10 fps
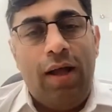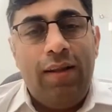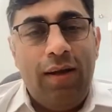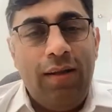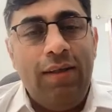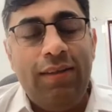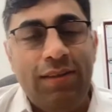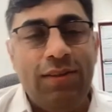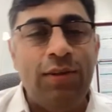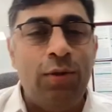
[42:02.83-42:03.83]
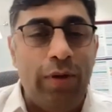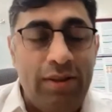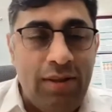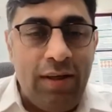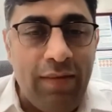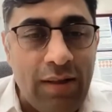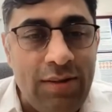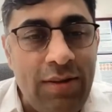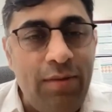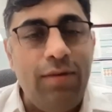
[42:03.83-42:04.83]
I think this is a question I've
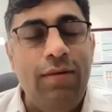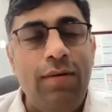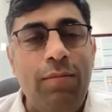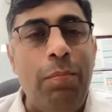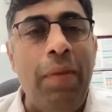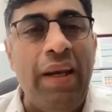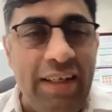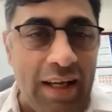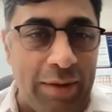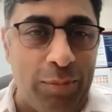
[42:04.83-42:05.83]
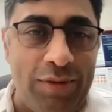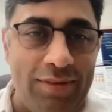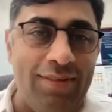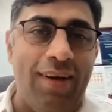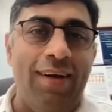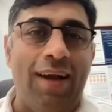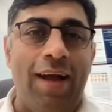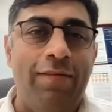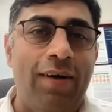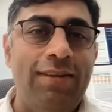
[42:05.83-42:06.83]
answered many times, and
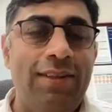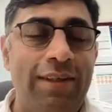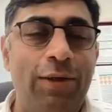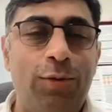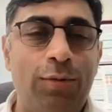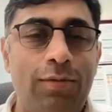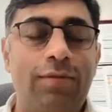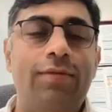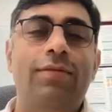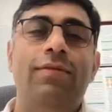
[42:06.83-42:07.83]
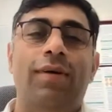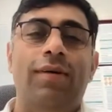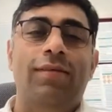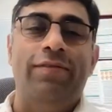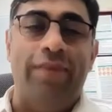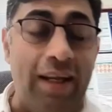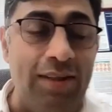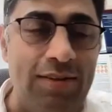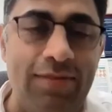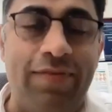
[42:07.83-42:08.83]
I've answered it to
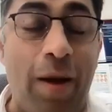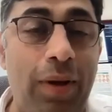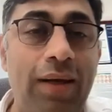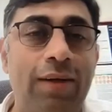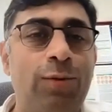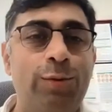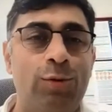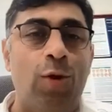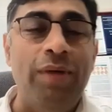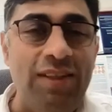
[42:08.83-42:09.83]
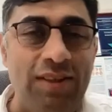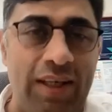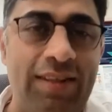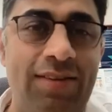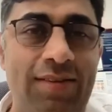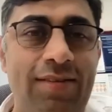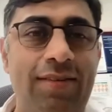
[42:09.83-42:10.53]
friends, family who saw me change